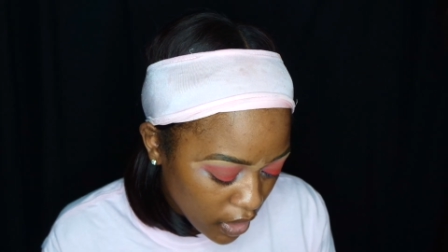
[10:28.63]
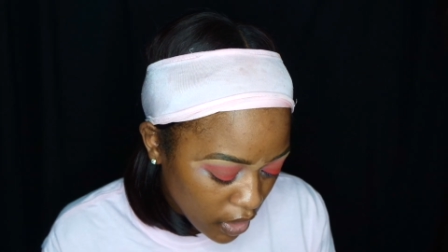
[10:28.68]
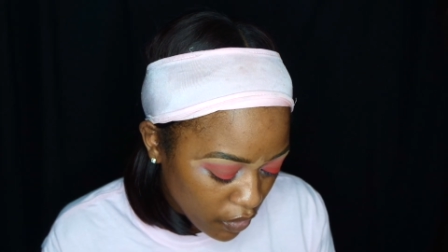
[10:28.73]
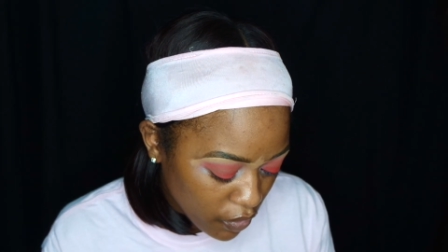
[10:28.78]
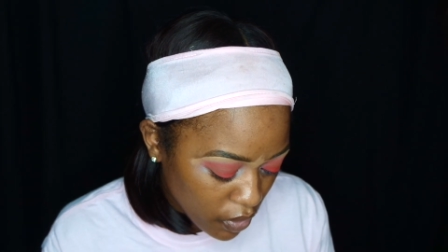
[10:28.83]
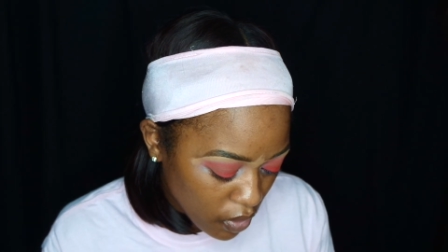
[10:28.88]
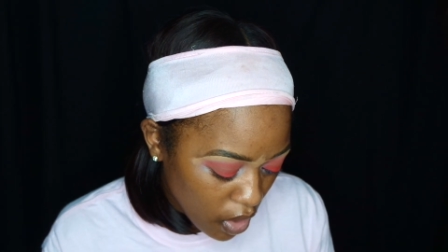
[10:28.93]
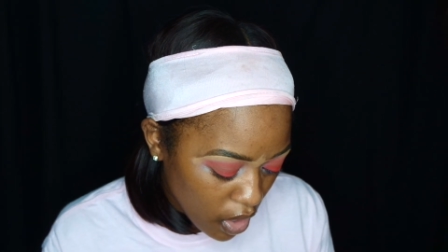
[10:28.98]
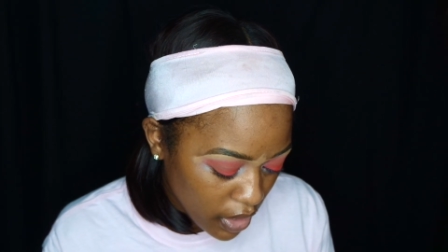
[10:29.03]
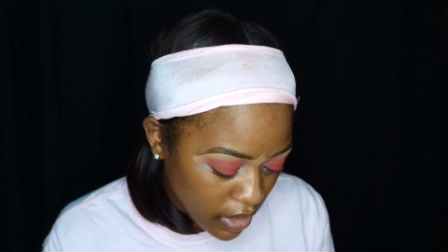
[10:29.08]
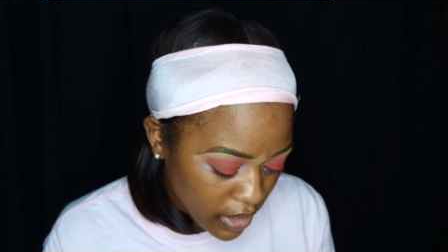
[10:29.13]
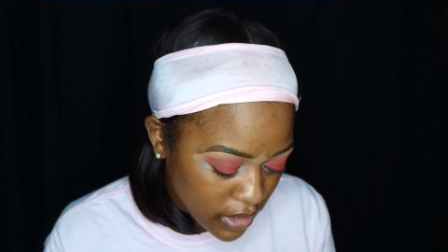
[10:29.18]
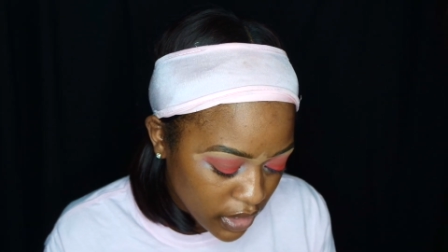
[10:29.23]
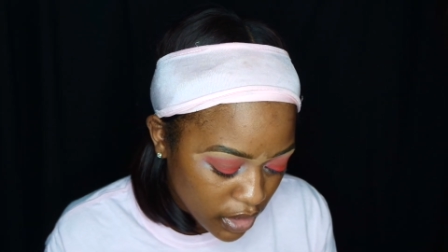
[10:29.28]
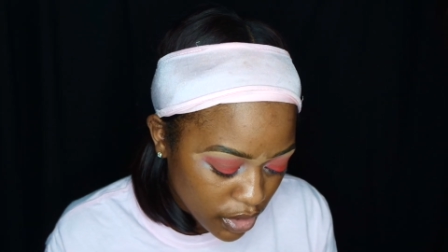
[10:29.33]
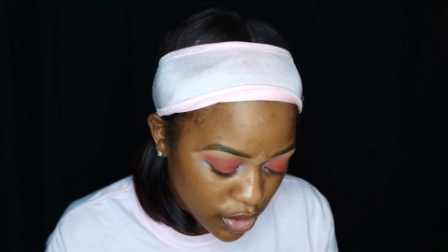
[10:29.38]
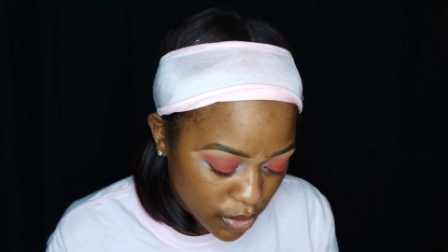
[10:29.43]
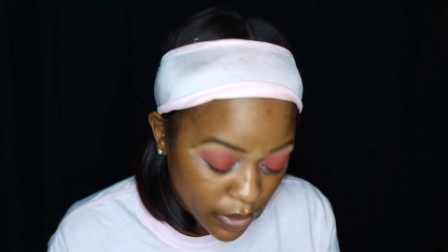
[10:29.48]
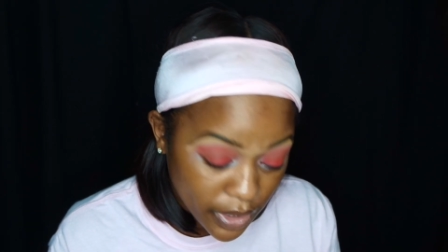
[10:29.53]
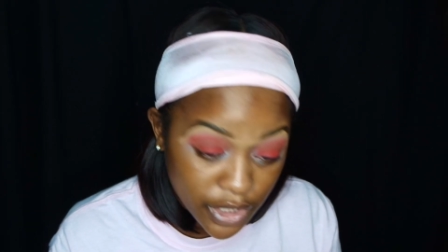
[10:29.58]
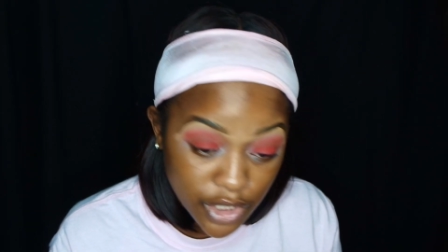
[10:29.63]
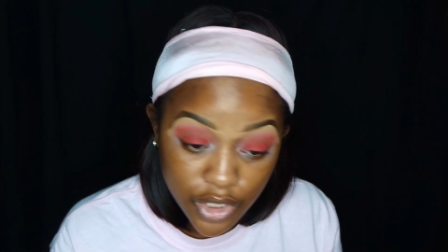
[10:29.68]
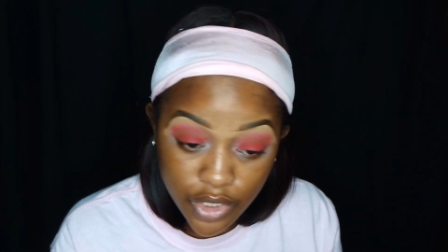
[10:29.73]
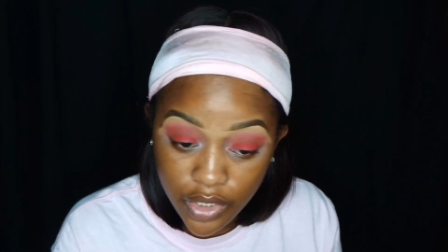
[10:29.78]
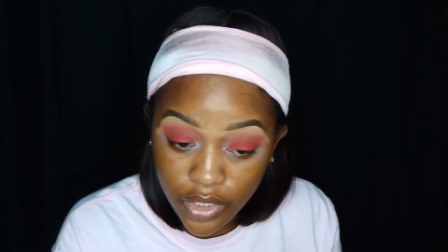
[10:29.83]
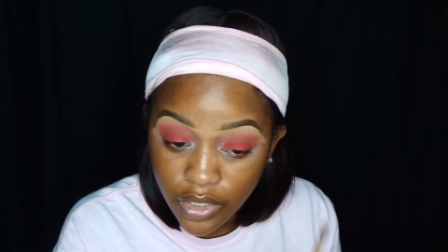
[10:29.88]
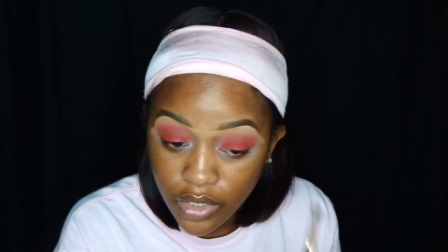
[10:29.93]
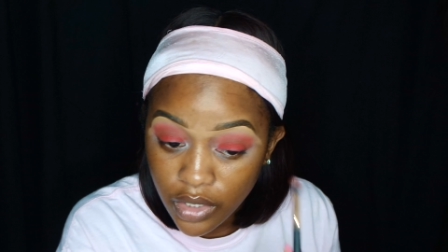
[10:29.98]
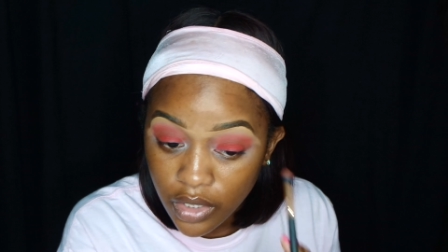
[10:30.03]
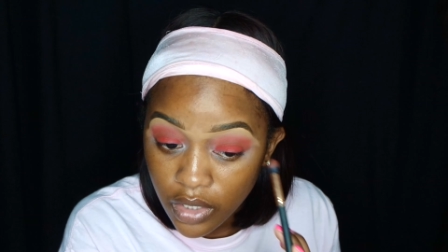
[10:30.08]
if you are in a
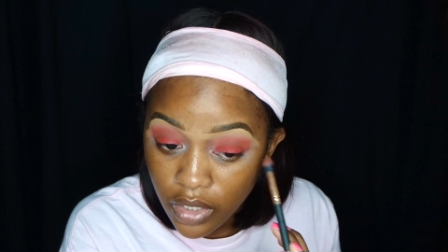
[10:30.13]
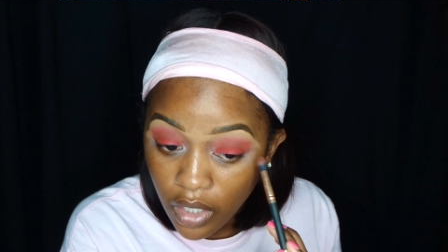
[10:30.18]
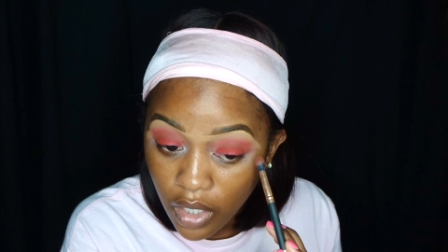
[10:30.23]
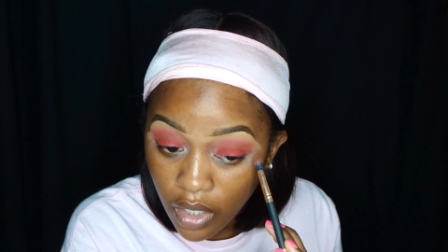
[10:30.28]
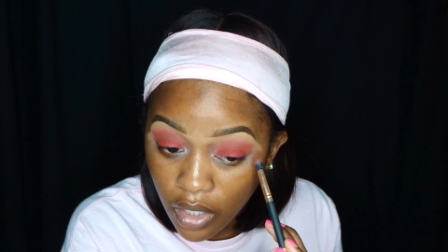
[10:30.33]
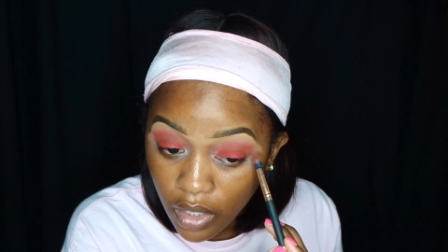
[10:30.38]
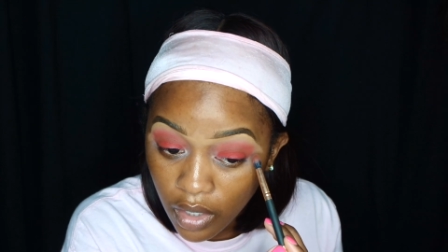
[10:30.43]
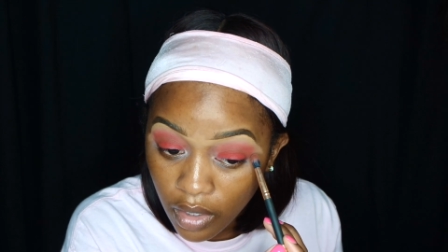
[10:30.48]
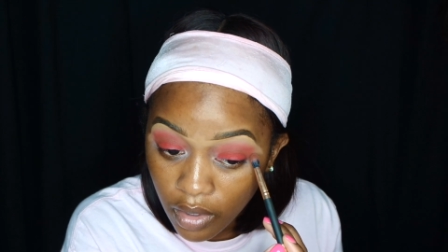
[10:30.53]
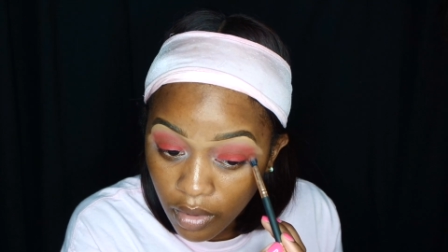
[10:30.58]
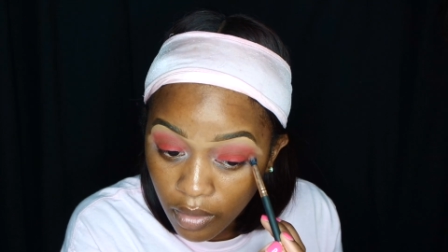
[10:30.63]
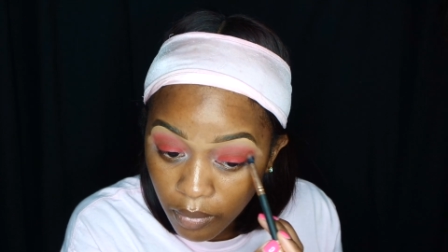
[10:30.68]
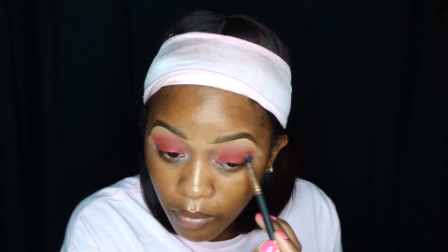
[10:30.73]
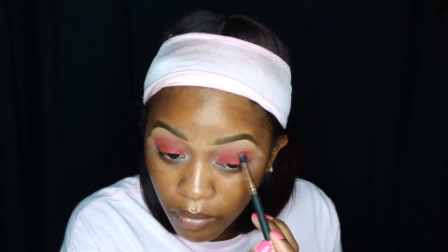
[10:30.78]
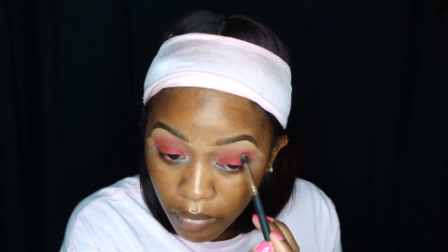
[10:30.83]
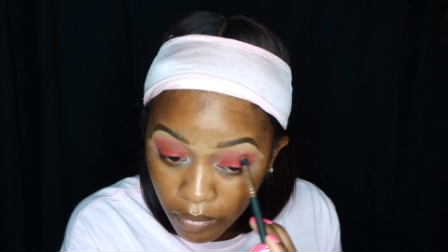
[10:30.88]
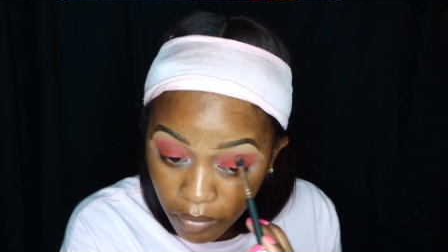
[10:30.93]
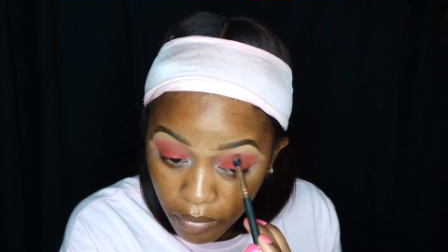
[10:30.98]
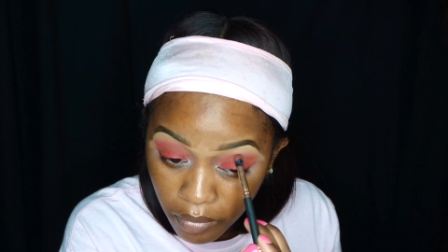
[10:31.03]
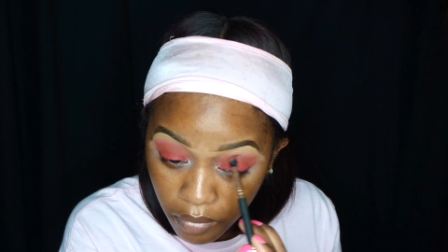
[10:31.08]
situation, or